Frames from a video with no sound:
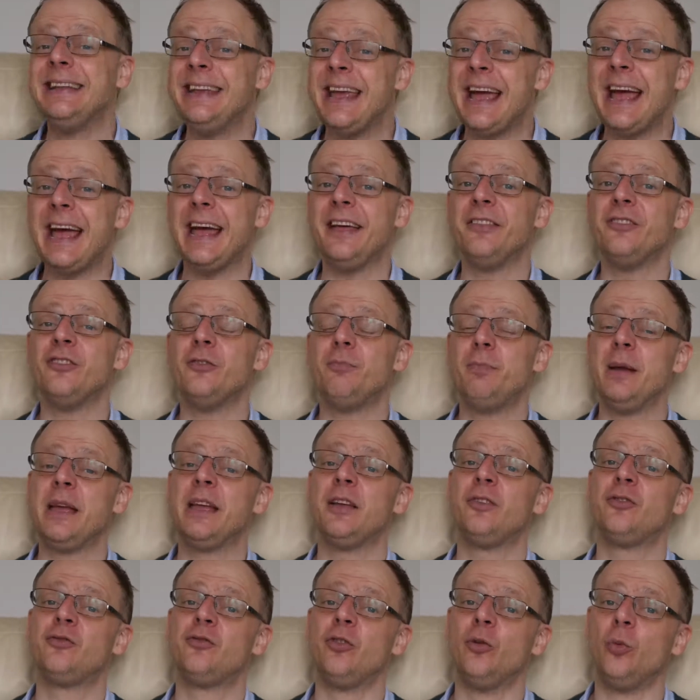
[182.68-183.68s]
yet, the
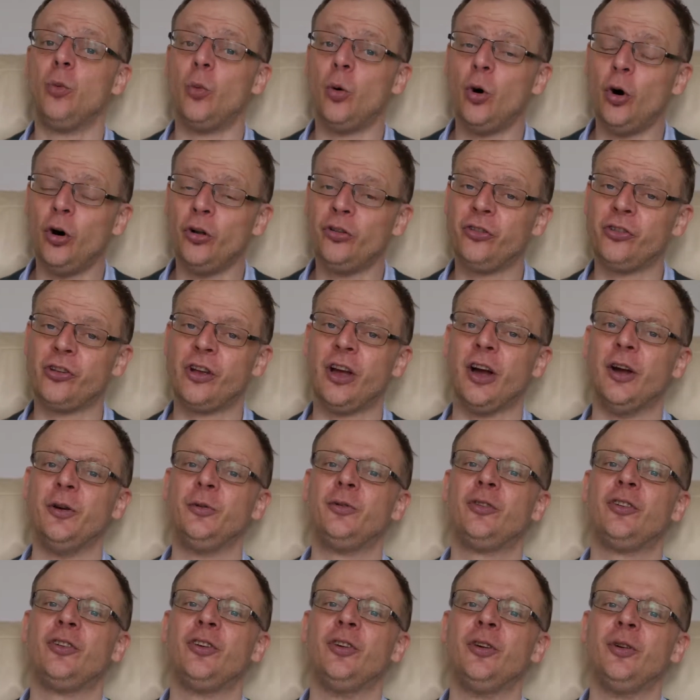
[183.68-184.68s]
biggest rewards go
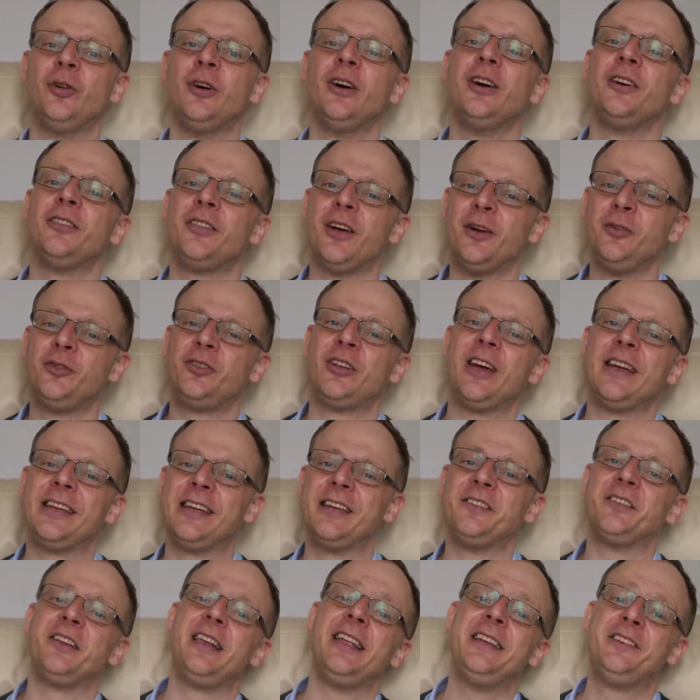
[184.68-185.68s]
to those
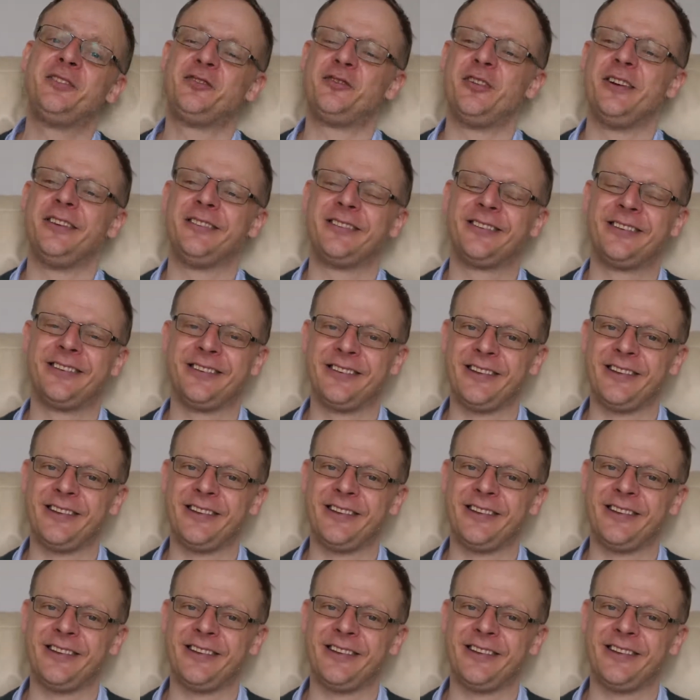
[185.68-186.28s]
taking the least risks,